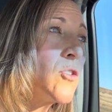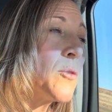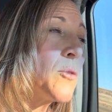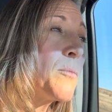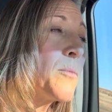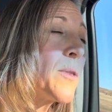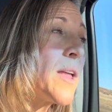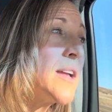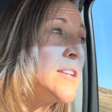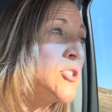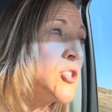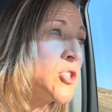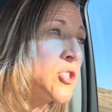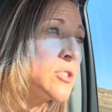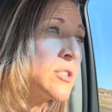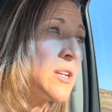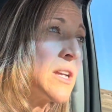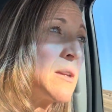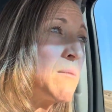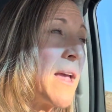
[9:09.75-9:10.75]
Your
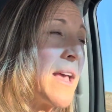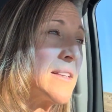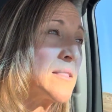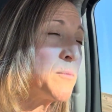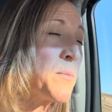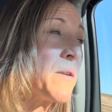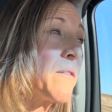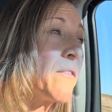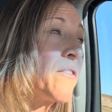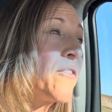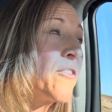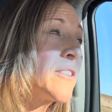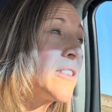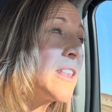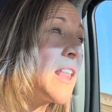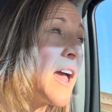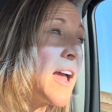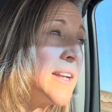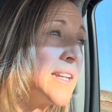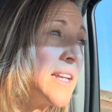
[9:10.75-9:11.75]
bloodstream has been
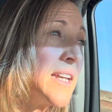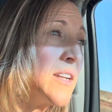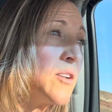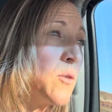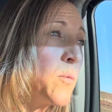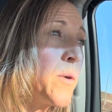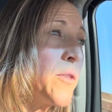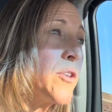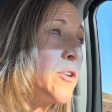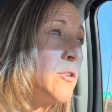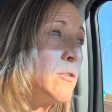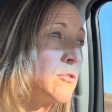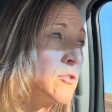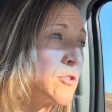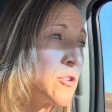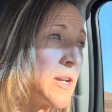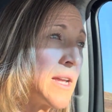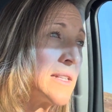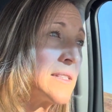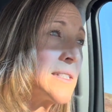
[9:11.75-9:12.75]
flooded with
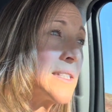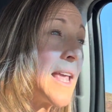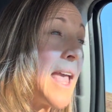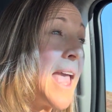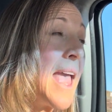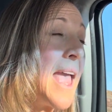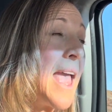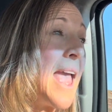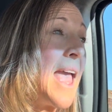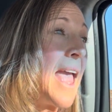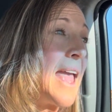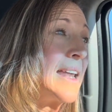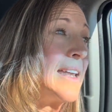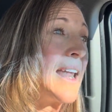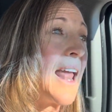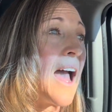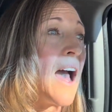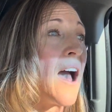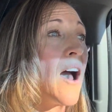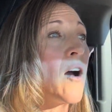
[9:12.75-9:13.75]
nutrients, and
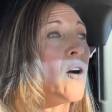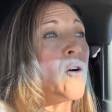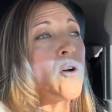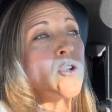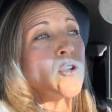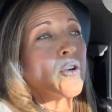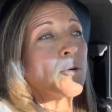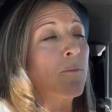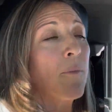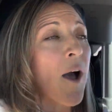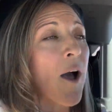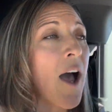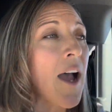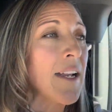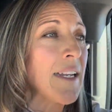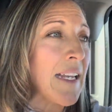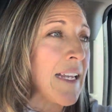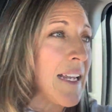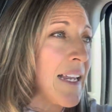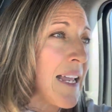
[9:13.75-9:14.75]
now your
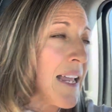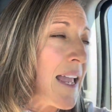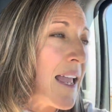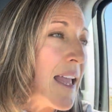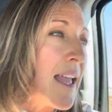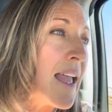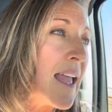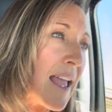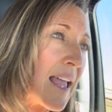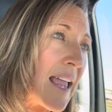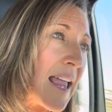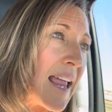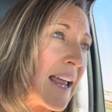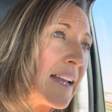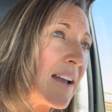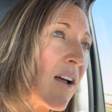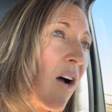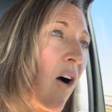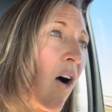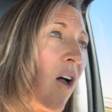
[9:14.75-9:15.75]
body,
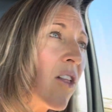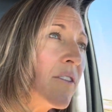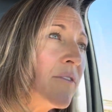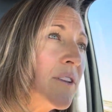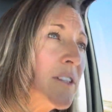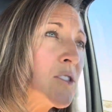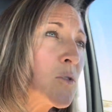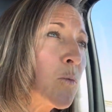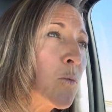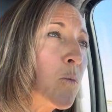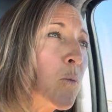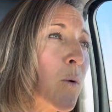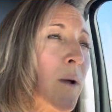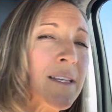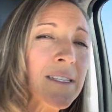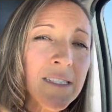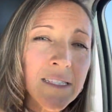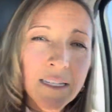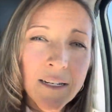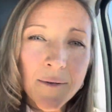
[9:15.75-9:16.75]
in all of its
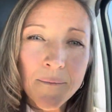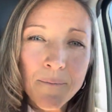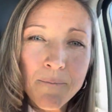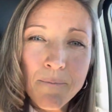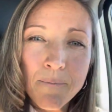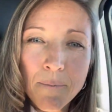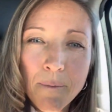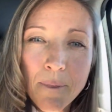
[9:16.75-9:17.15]
wisdom,